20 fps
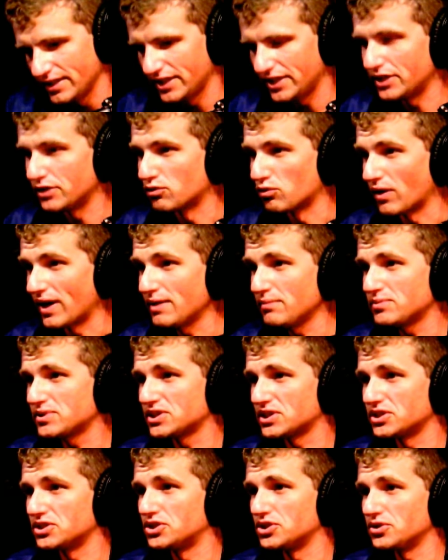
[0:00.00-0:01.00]
he rapes
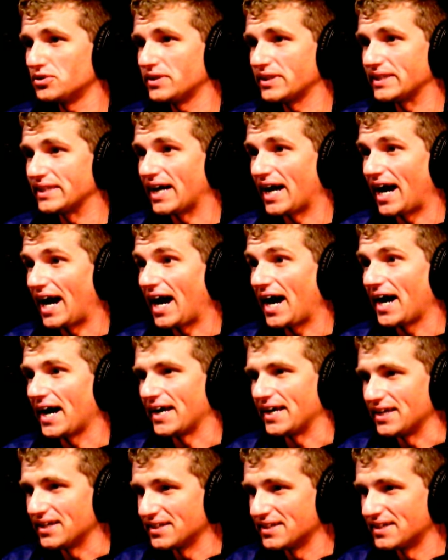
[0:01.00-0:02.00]
the dude in the
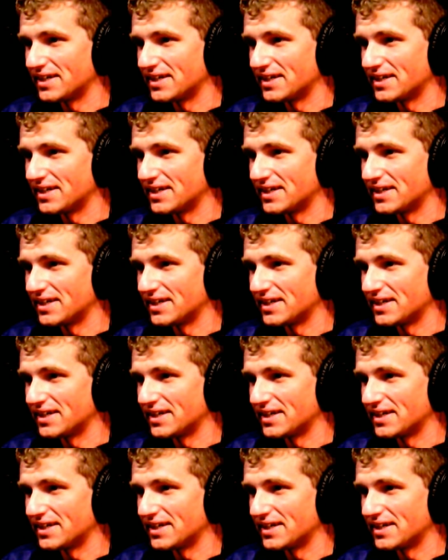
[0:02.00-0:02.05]
eye.